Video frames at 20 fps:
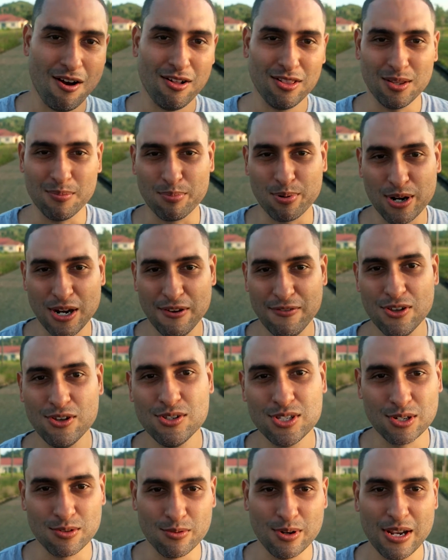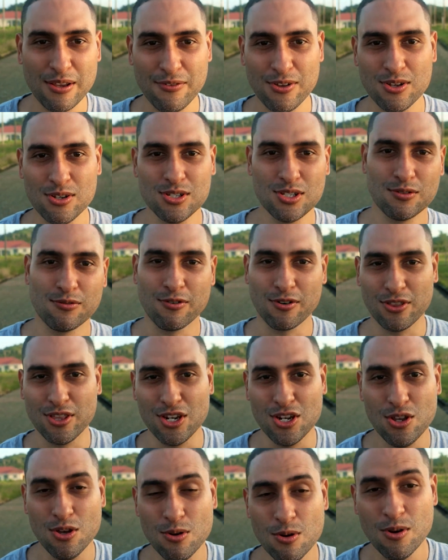all the previews and reviews for the
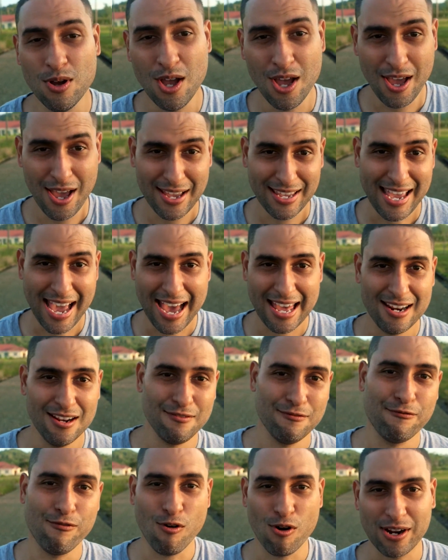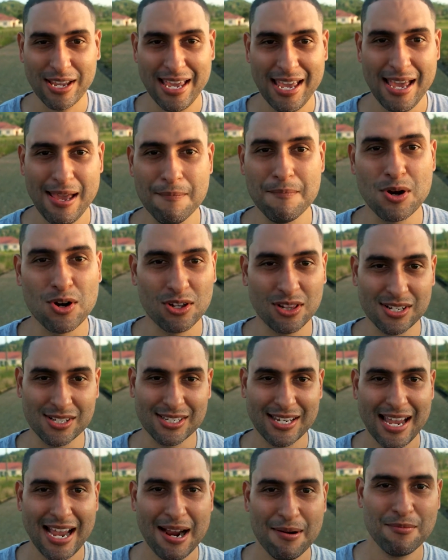new Canon 4K
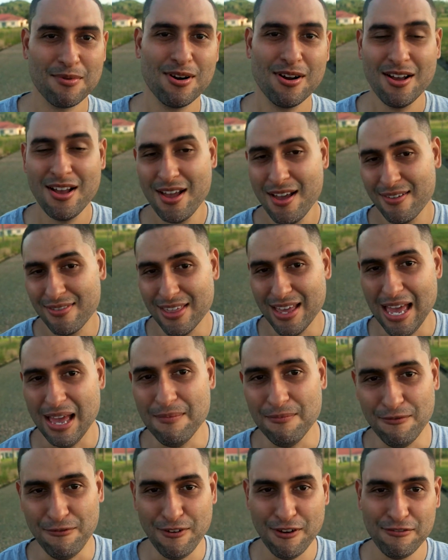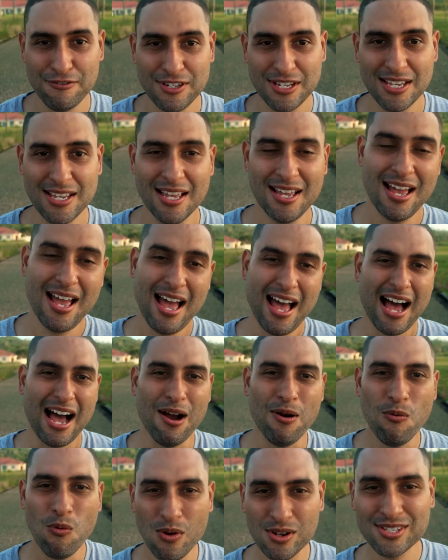mirrorless camera, the M50,
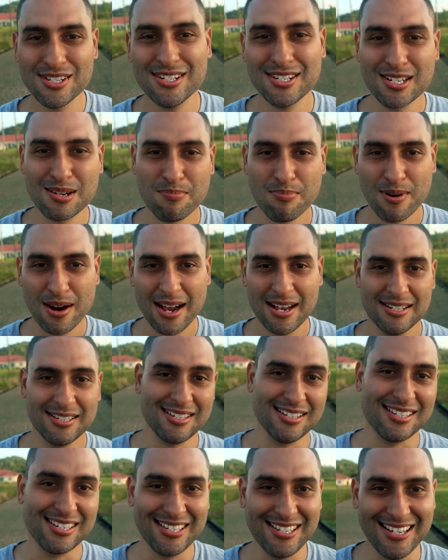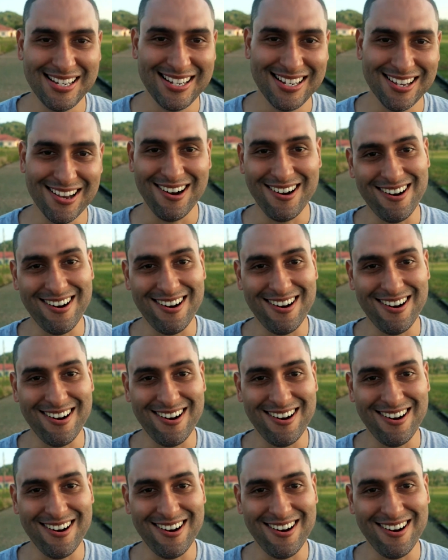I wasn't surprised to see